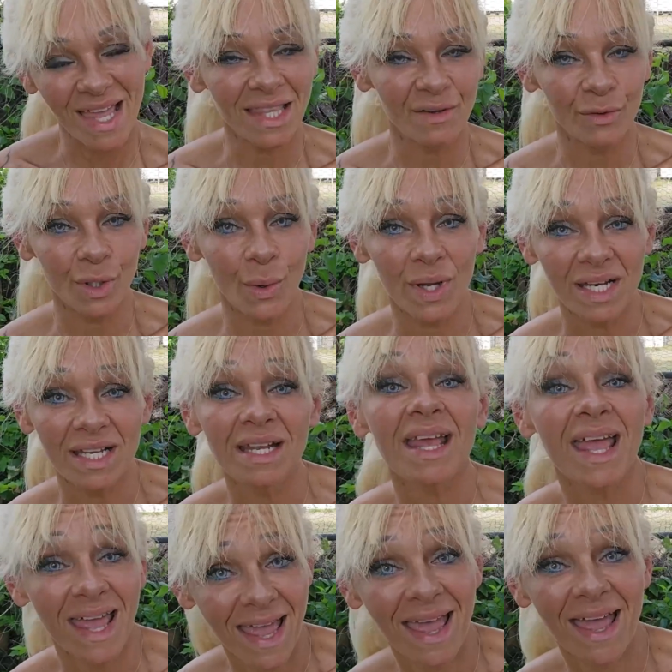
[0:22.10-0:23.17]
love growing it
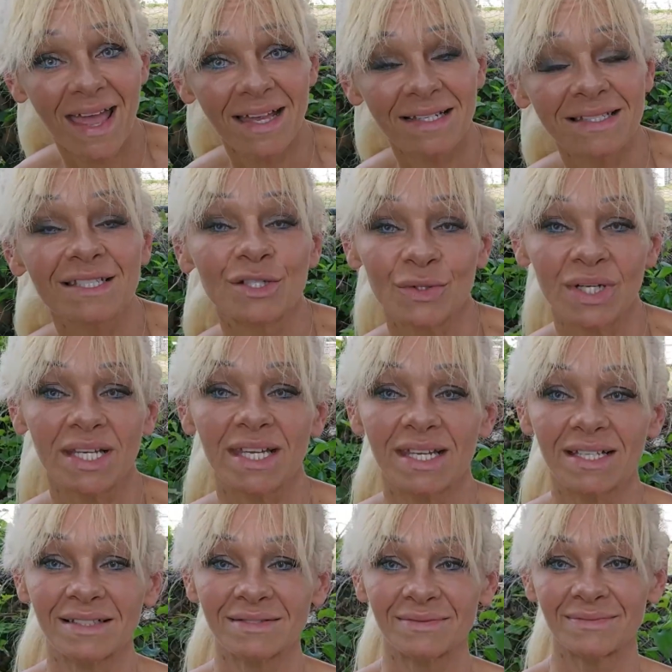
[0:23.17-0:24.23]
and
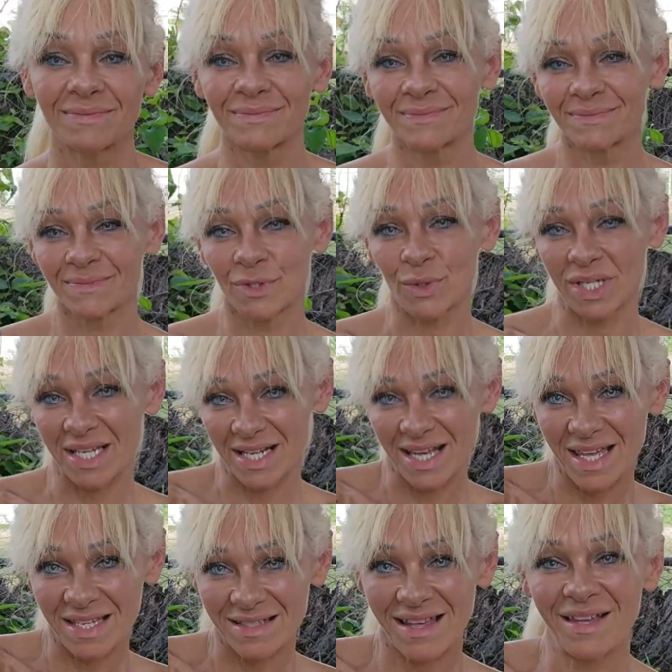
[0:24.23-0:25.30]
drinking
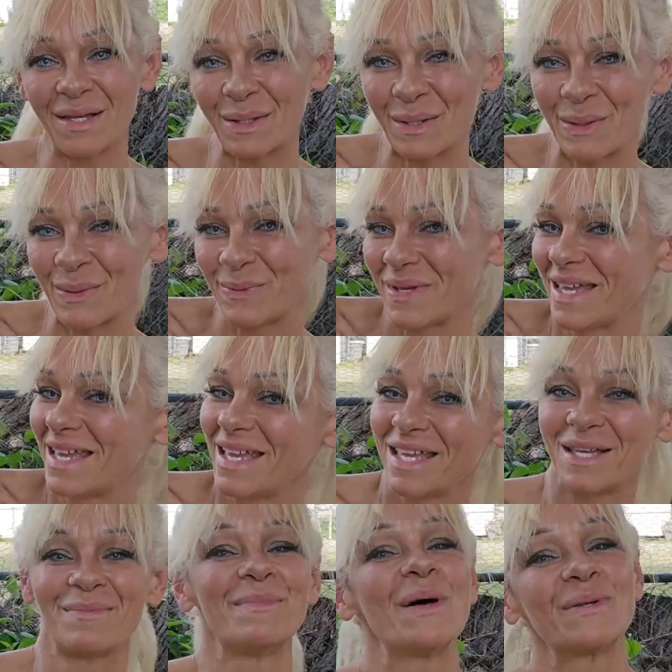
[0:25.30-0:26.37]
it.
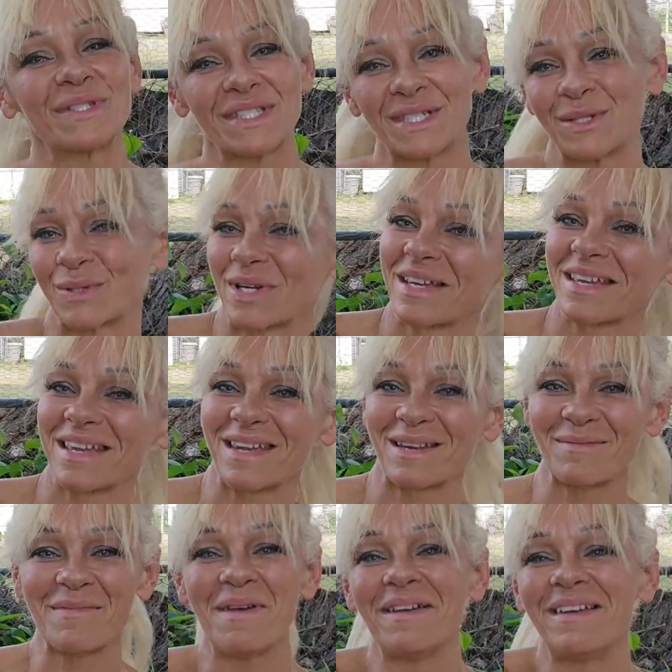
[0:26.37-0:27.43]
Mostly drinking.